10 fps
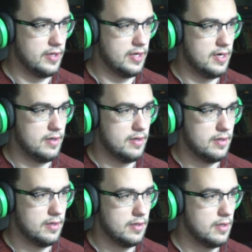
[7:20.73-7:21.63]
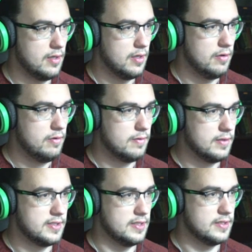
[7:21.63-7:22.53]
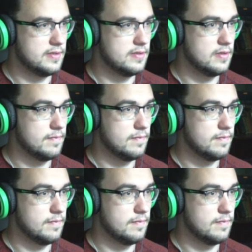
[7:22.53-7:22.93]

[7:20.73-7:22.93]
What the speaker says: there. Ooh, what's this?